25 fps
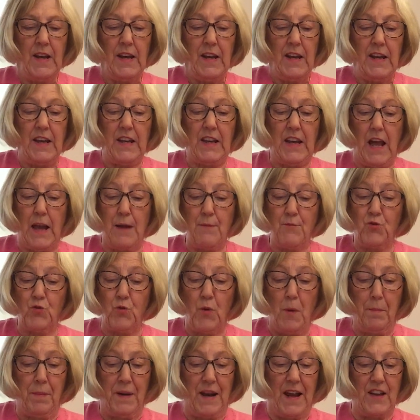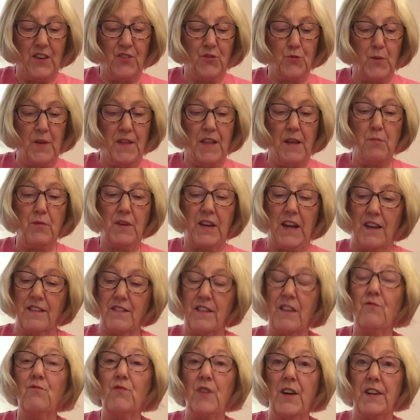He came to a place where they were
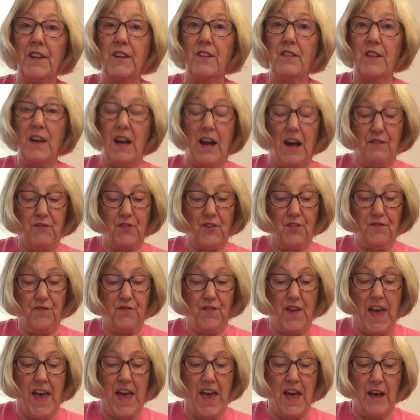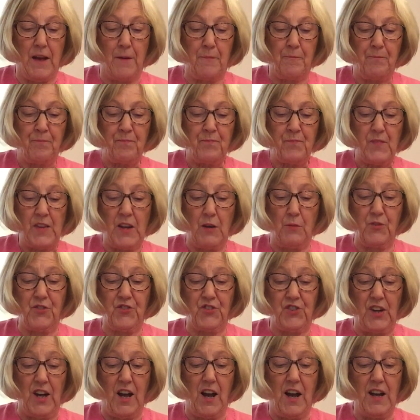getting ready to have a fair. There were
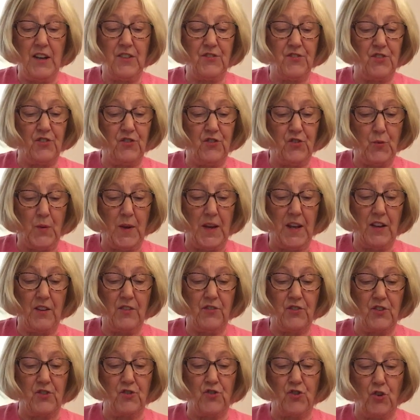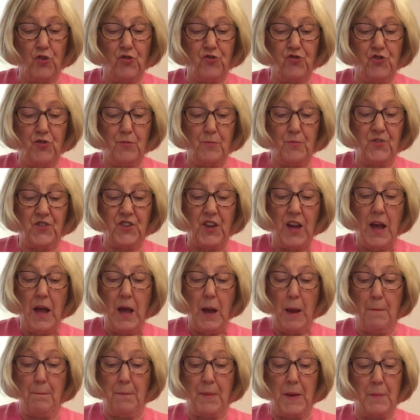slides and swings and dodgems
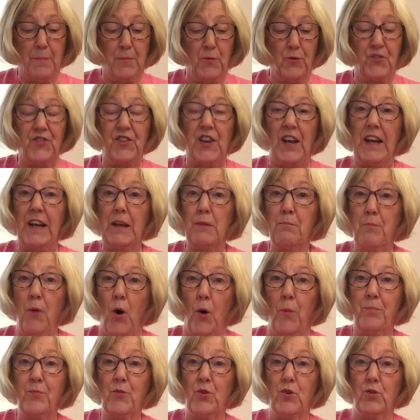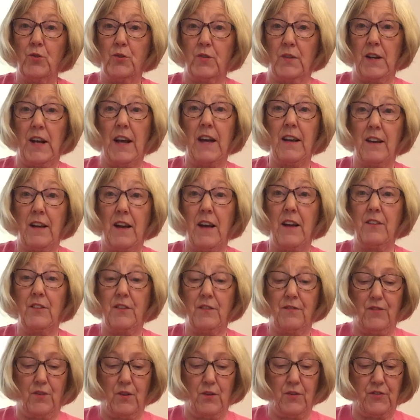and people selling popcorn and candy
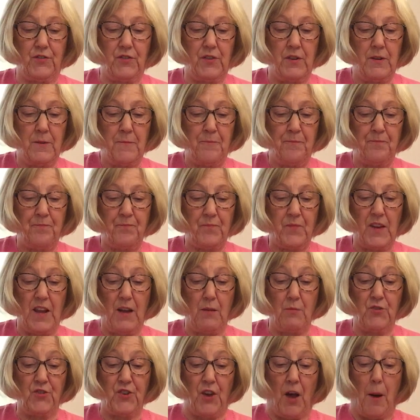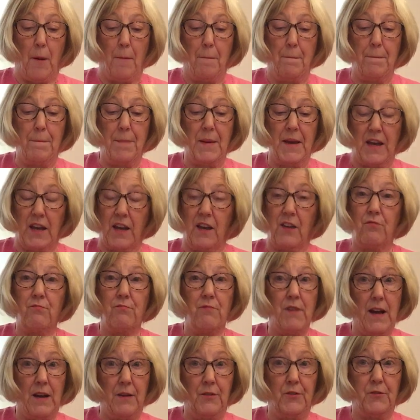floss. There was a big
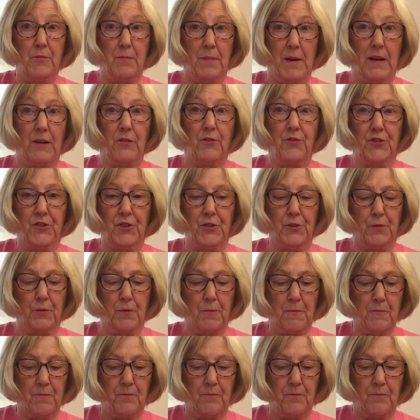roundabout too.